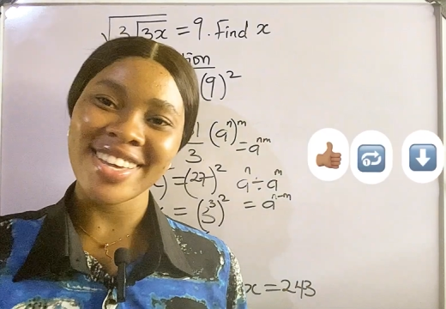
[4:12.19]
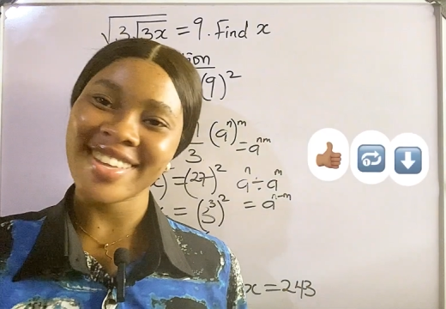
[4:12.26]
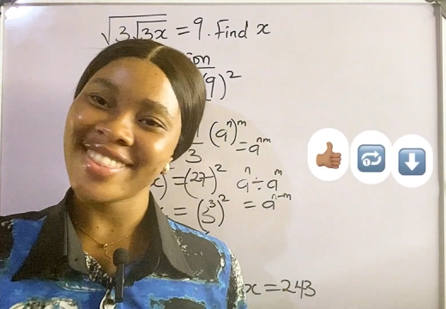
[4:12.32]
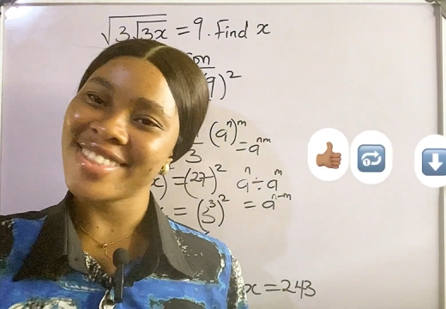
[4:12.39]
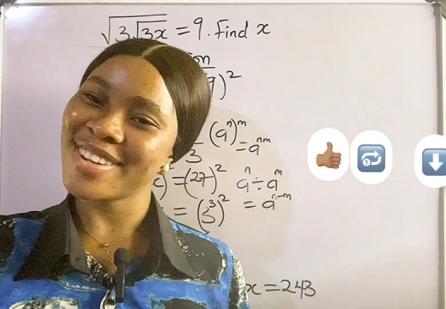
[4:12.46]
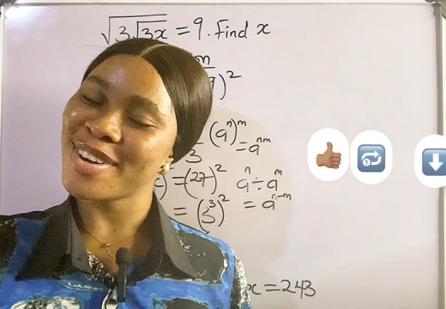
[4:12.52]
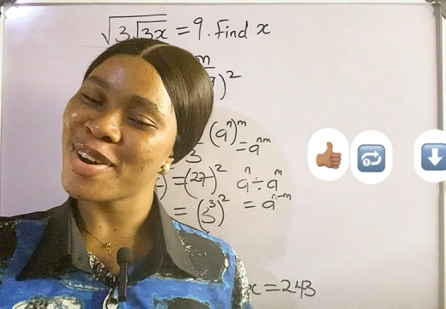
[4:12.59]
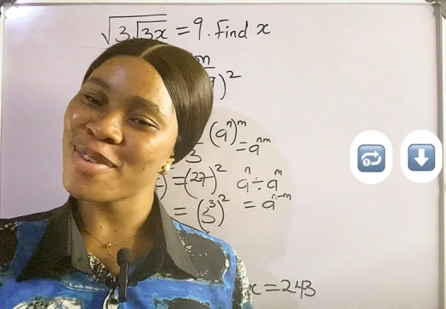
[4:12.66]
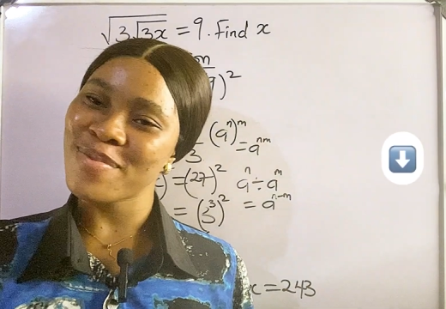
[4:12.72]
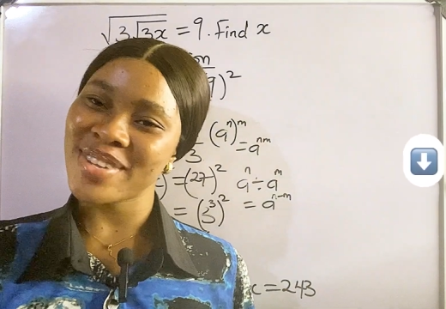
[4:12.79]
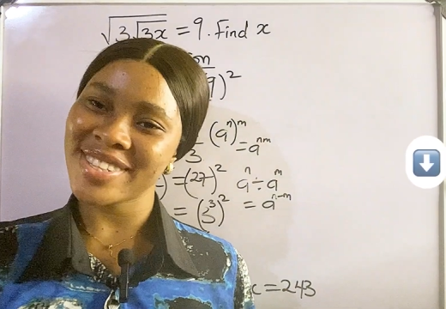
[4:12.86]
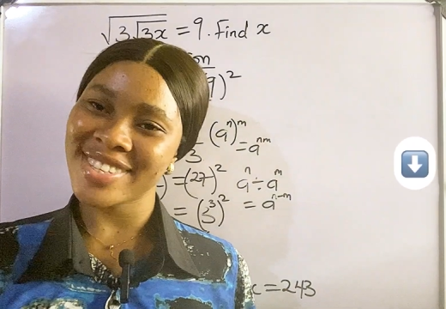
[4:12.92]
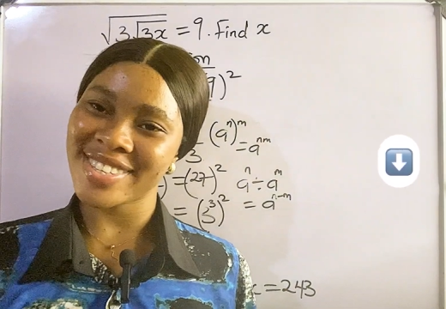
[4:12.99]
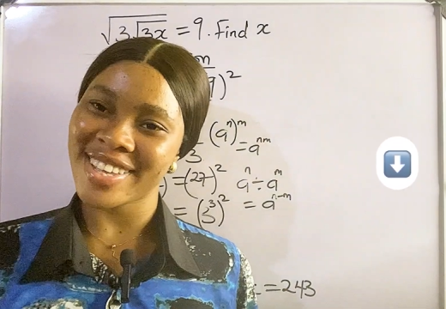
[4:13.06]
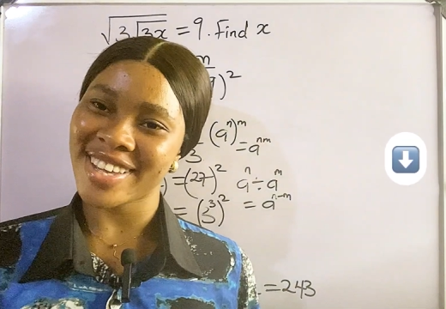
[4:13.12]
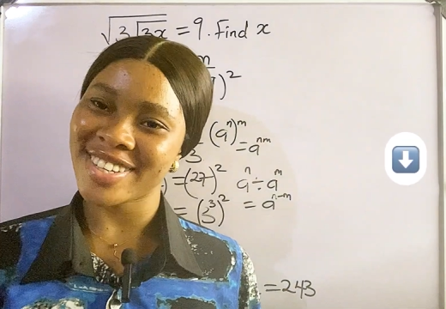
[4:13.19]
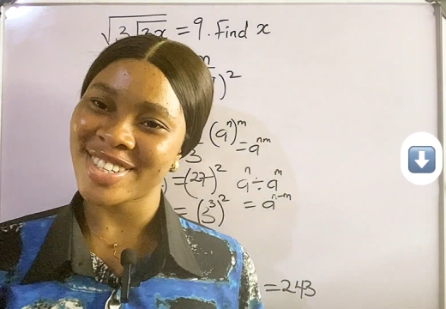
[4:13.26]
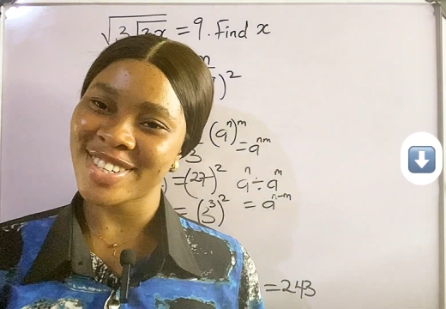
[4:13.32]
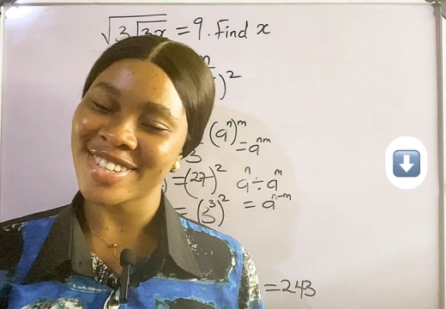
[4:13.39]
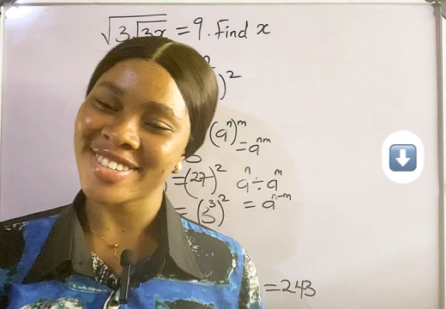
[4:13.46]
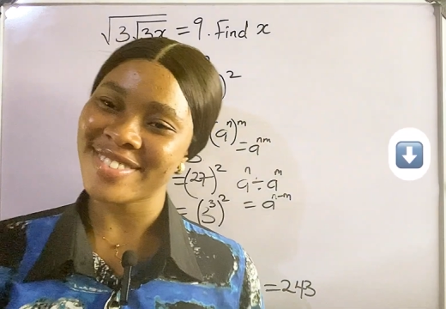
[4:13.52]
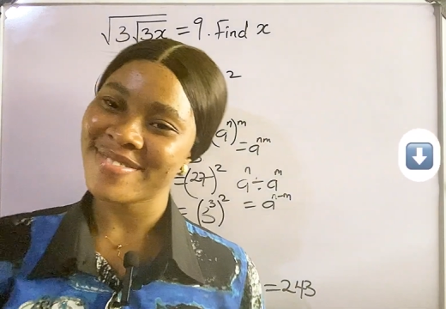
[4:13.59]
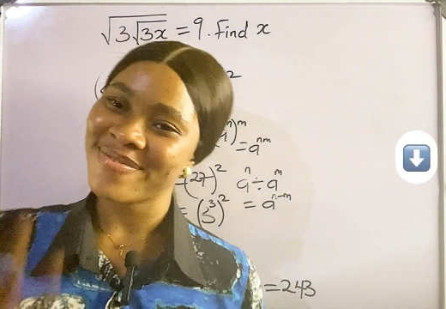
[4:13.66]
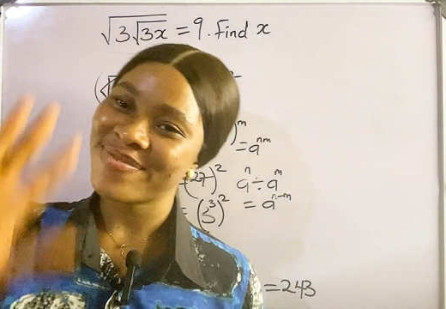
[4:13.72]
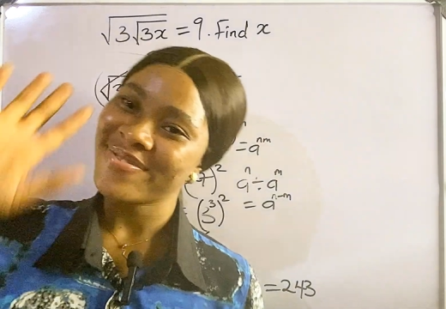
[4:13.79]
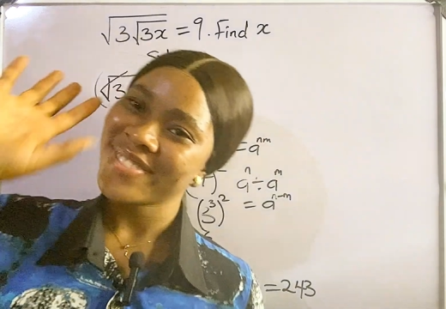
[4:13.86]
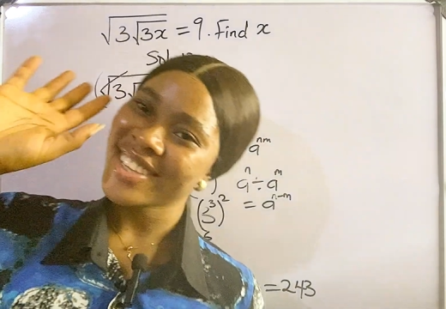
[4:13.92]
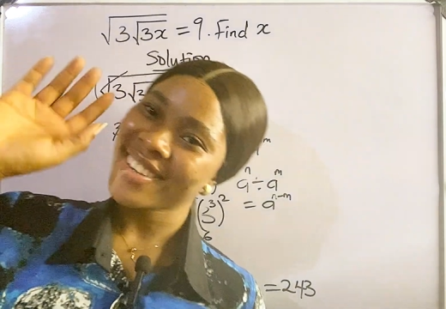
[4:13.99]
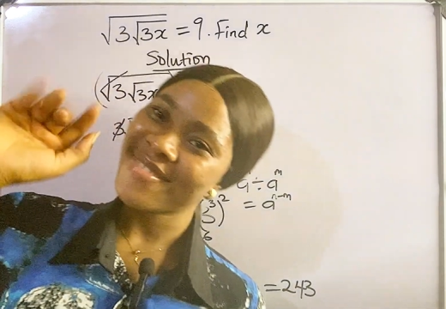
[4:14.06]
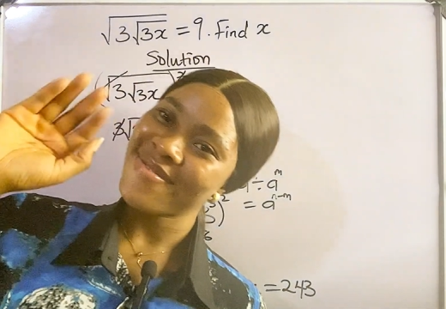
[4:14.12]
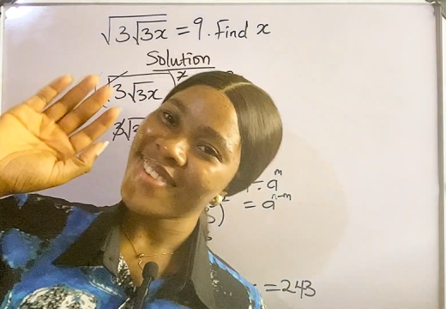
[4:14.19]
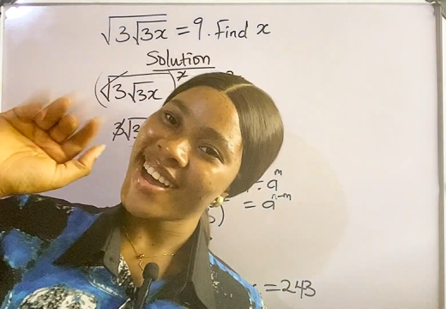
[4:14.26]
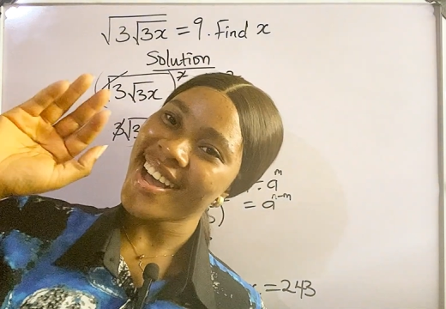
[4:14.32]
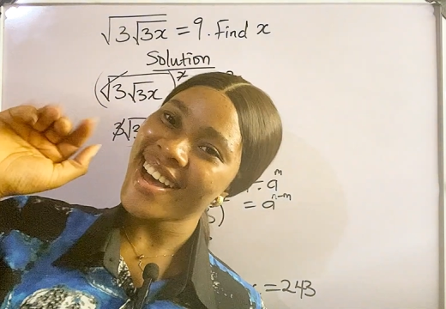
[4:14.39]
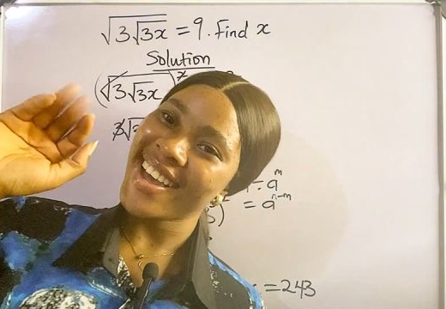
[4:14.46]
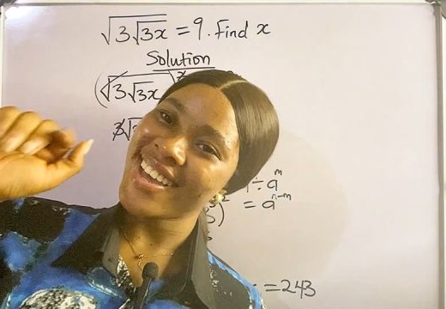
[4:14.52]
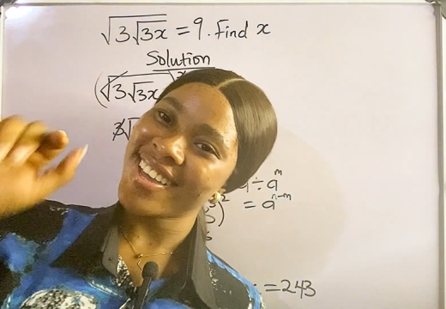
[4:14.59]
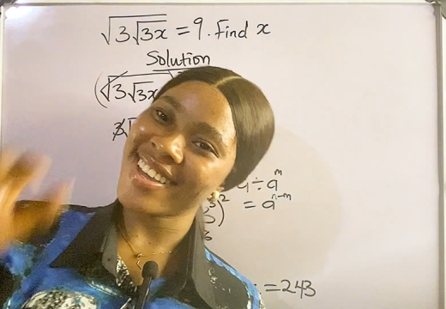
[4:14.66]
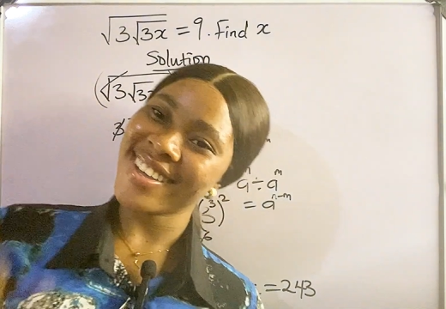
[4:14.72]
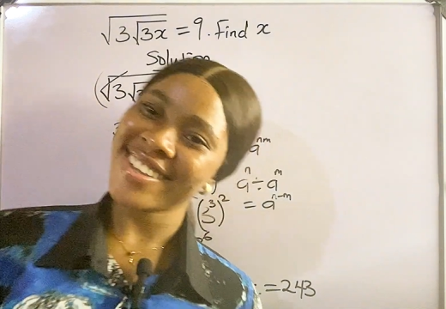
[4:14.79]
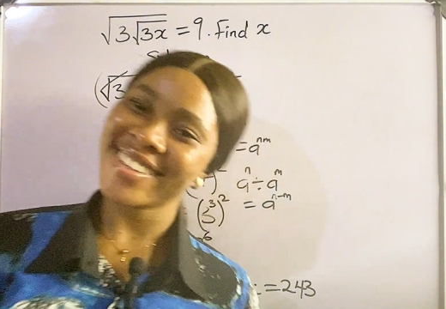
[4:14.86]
in the comment section. Bye!